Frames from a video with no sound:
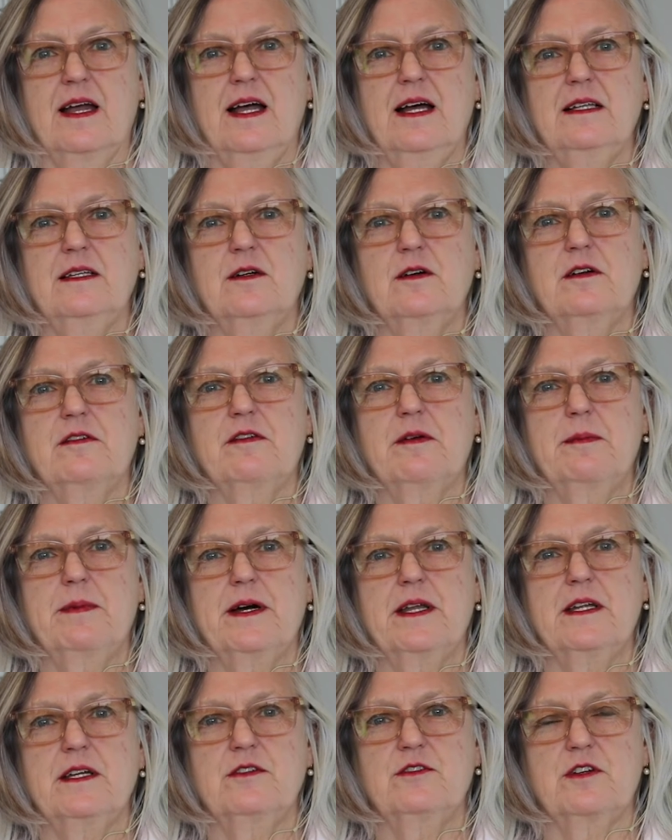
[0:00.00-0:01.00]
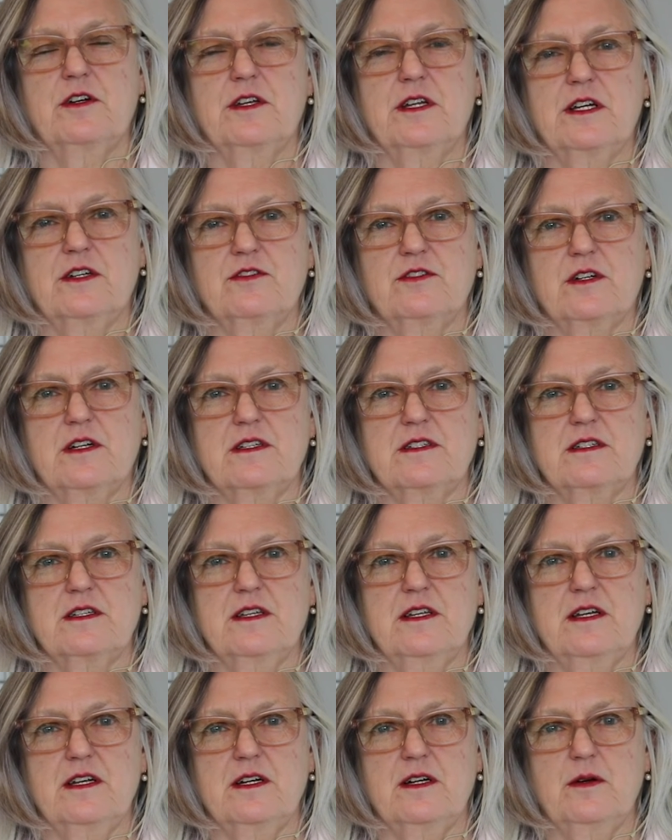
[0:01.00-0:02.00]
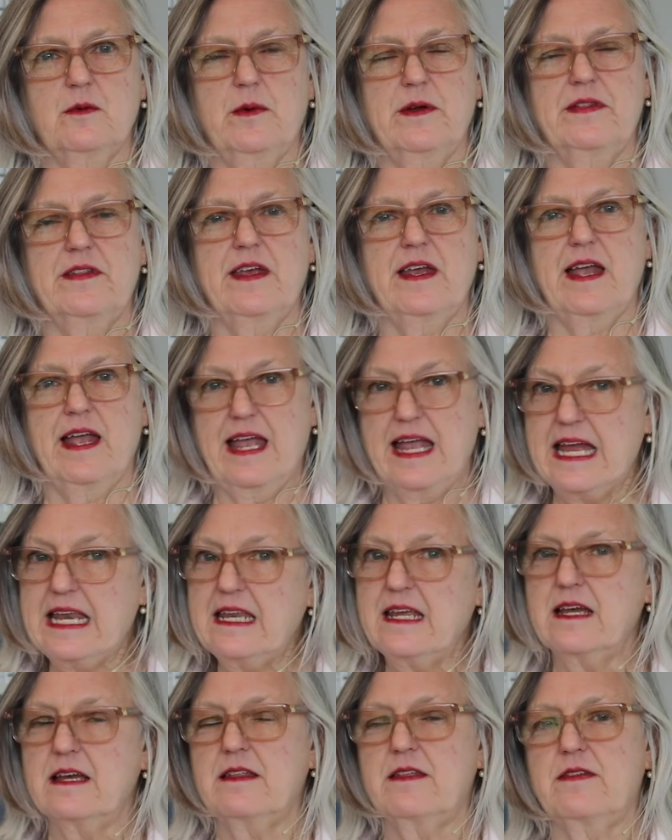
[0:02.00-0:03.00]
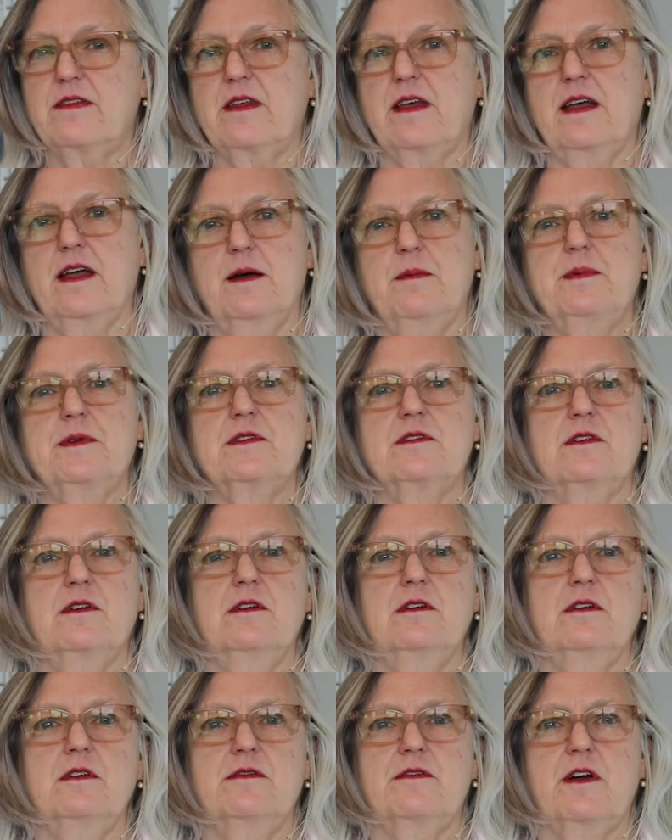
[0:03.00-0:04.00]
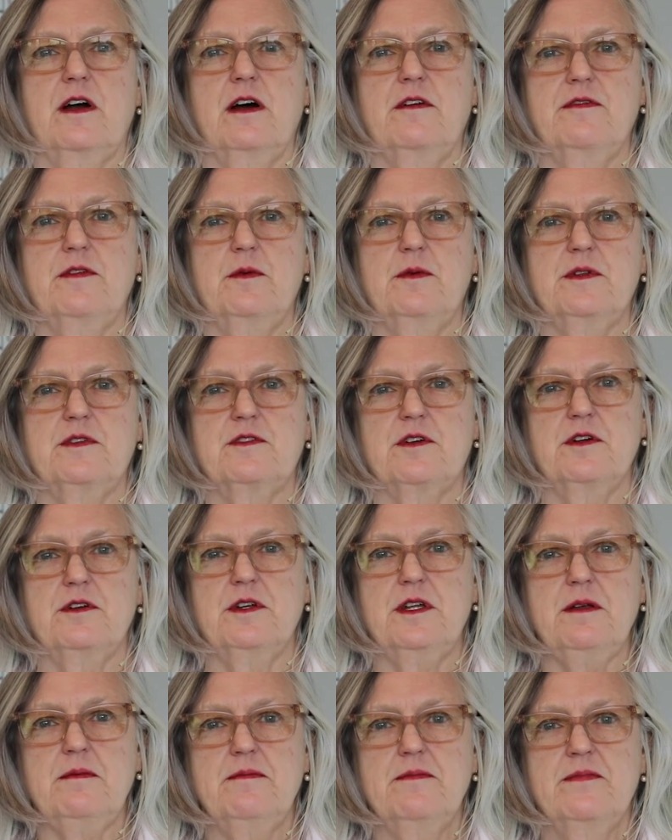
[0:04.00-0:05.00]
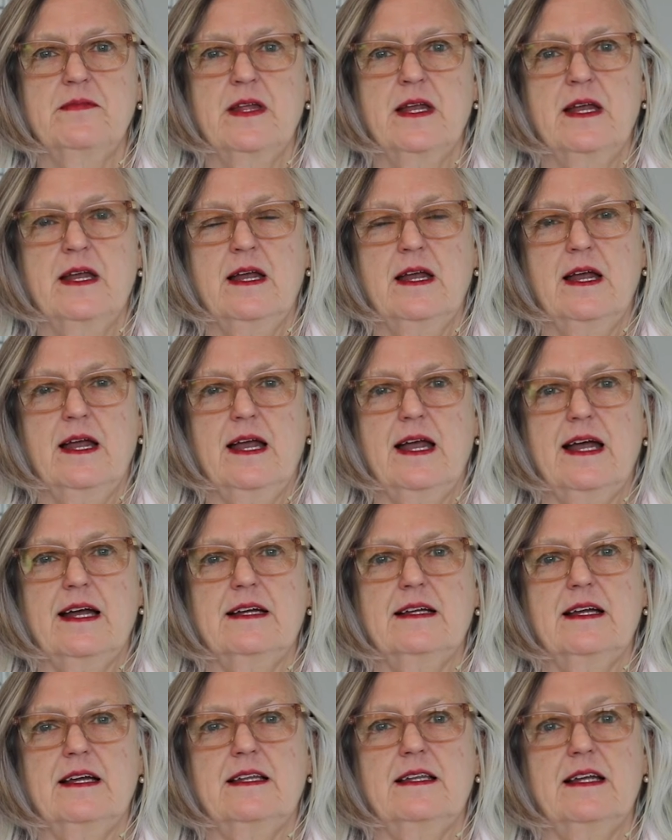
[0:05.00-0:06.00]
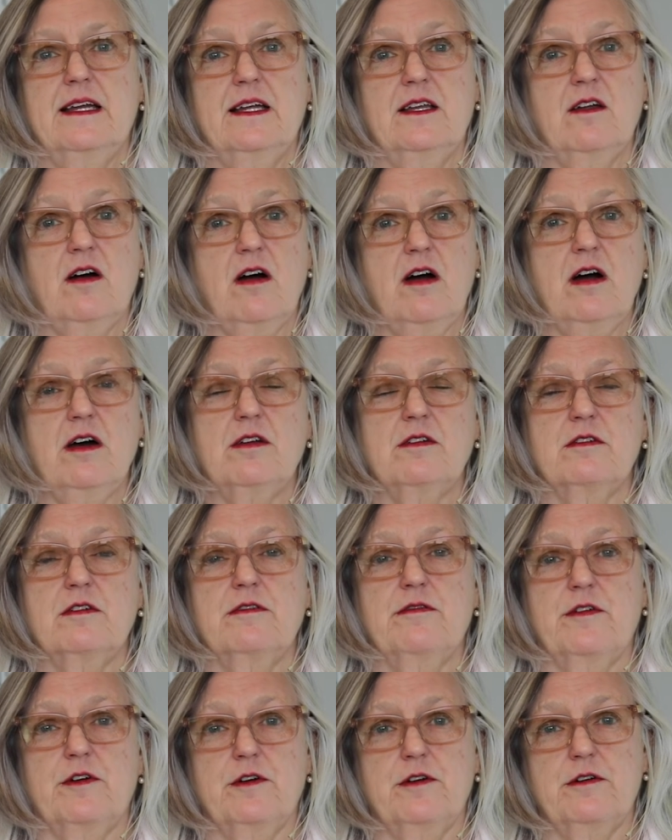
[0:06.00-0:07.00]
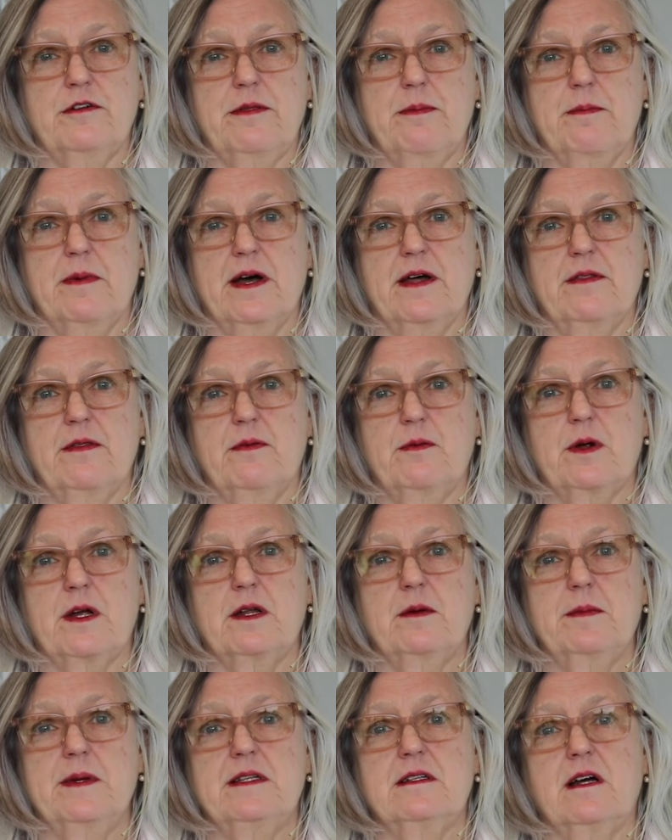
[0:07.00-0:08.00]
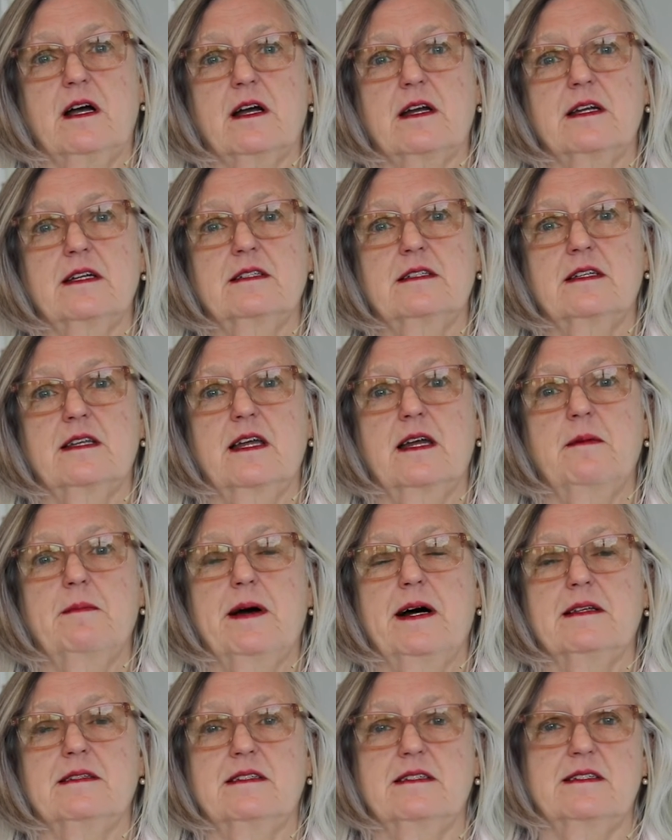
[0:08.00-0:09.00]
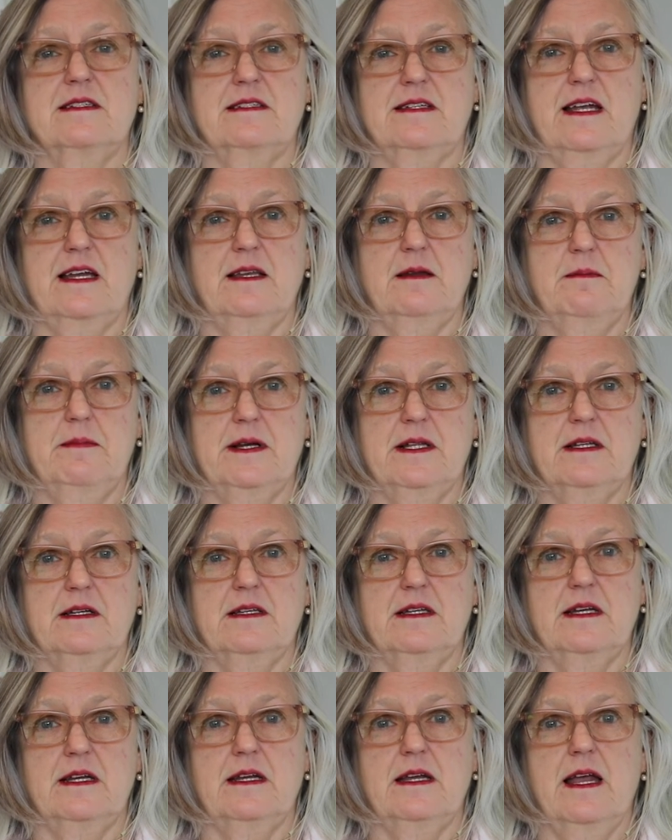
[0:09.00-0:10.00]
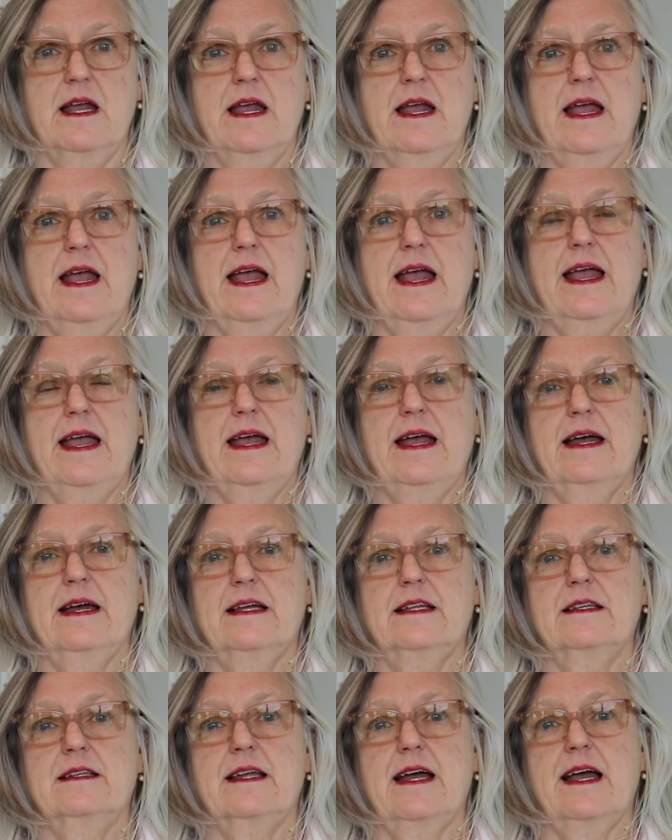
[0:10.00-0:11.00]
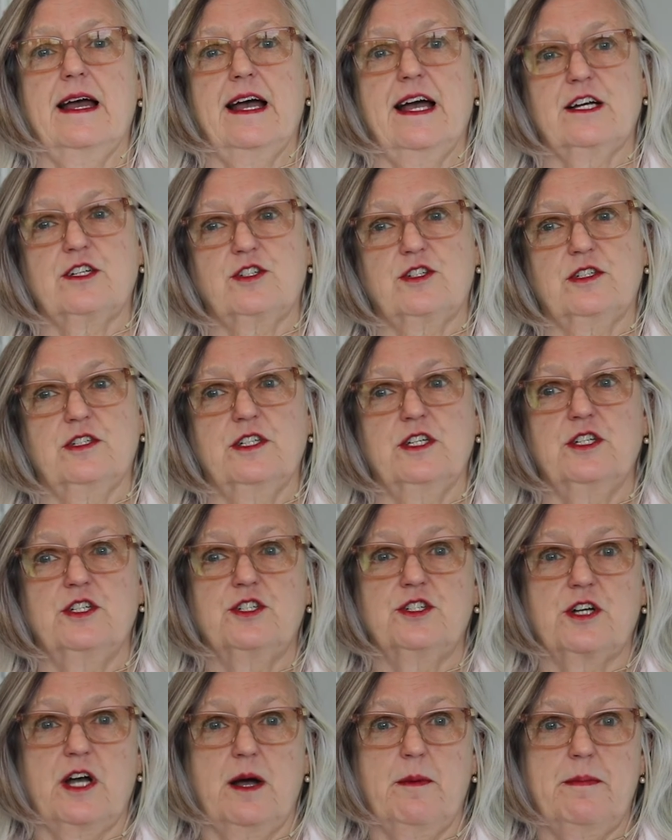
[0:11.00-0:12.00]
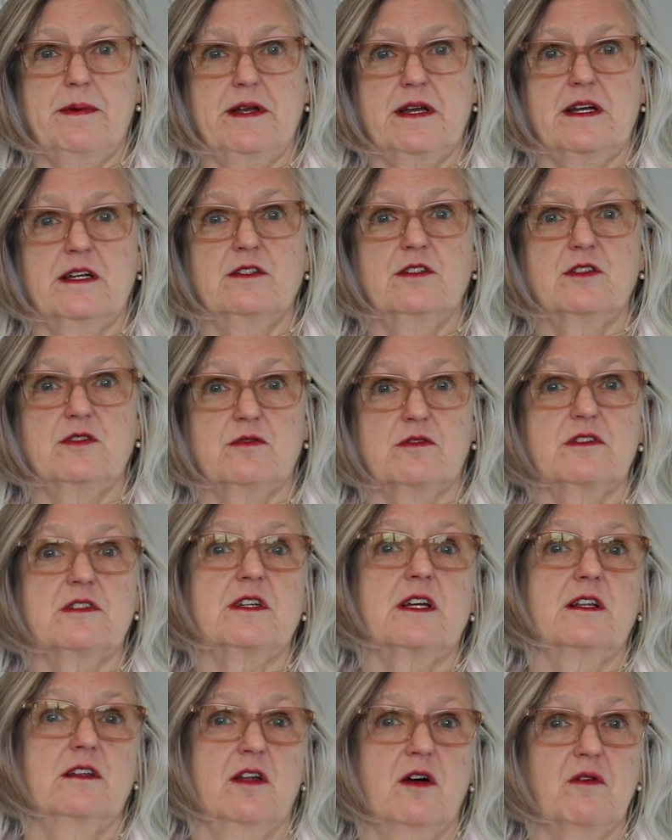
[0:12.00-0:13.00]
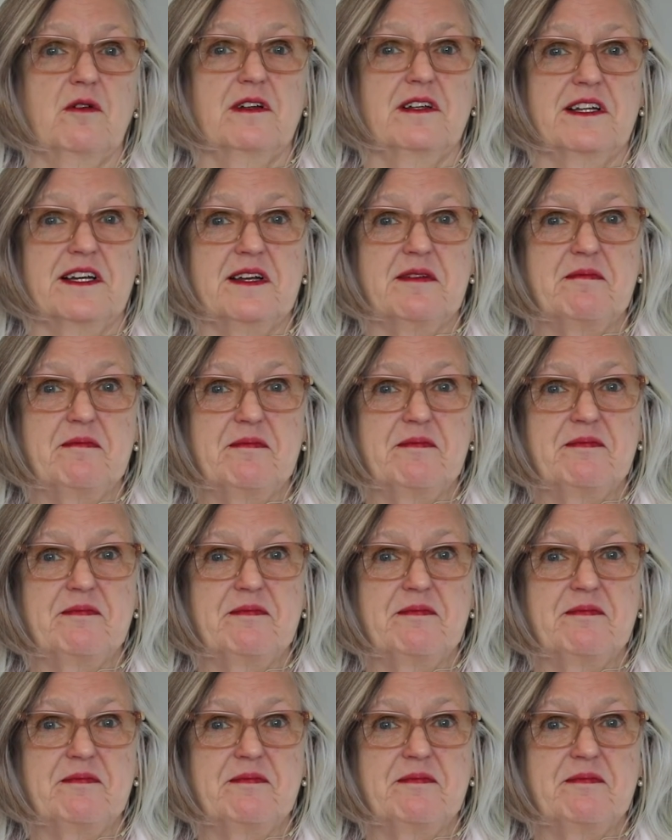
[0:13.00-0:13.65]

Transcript: Hello everybody, Jody Ann Johnson here with the 80th episode of Coffee with Jody. And in honor of Earth Month, we're gonna be talking today about sustainability and actually shopping and sourcing locally.